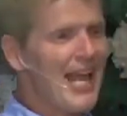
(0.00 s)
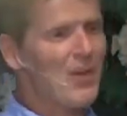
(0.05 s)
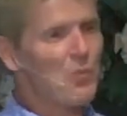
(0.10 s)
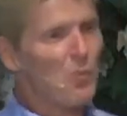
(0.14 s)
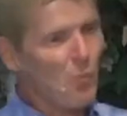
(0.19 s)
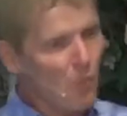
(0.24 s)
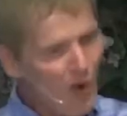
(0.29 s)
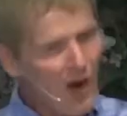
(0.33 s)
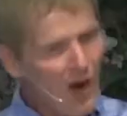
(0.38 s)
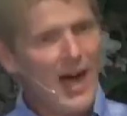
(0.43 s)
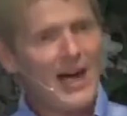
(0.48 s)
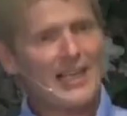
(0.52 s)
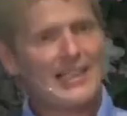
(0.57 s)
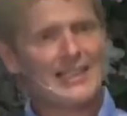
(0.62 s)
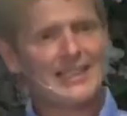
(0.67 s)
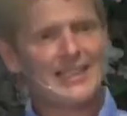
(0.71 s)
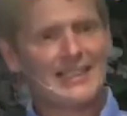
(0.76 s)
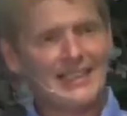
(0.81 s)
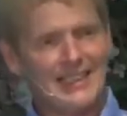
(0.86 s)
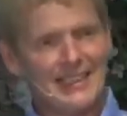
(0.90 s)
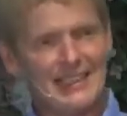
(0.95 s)
walk
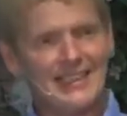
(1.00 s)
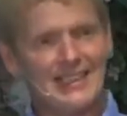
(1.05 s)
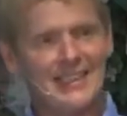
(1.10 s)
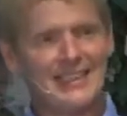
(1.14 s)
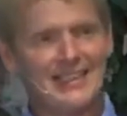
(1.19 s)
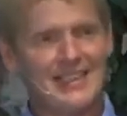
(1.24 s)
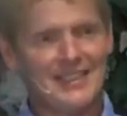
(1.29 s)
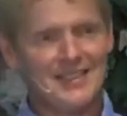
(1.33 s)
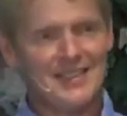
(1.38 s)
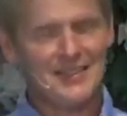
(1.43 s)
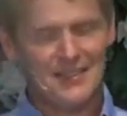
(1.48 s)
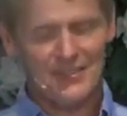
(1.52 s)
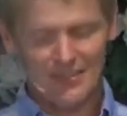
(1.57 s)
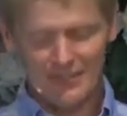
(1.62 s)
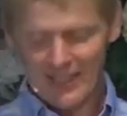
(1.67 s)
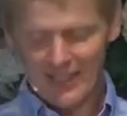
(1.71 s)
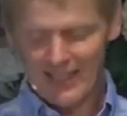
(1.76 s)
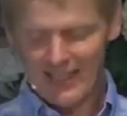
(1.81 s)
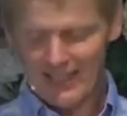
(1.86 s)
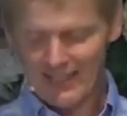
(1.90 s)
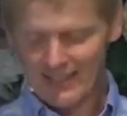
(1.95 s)
in his
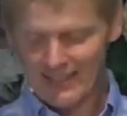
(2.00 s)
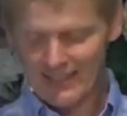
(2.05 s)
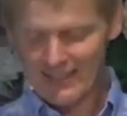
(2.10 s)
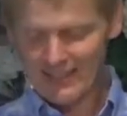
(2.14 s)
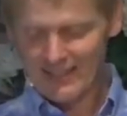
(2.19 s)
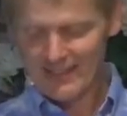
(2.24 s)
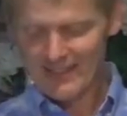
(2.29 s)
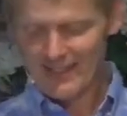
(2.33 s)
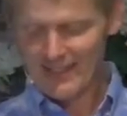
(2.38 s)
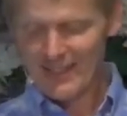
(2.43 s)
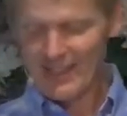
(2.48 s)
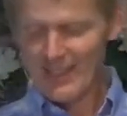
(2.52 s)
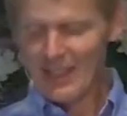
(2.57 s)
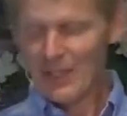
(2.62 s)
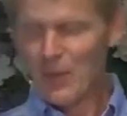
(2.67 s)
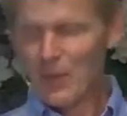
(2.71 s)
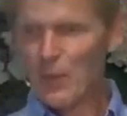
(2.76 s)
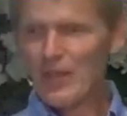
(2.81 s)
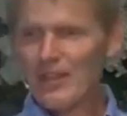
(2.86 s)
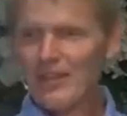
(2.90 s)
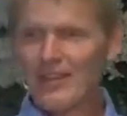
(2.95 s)
light.
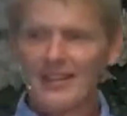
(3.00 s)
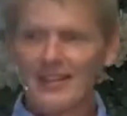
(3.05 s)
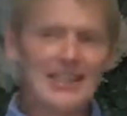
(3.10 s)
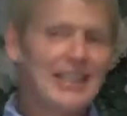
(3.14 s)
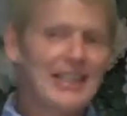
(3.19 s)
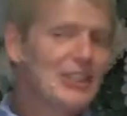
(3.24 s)
With each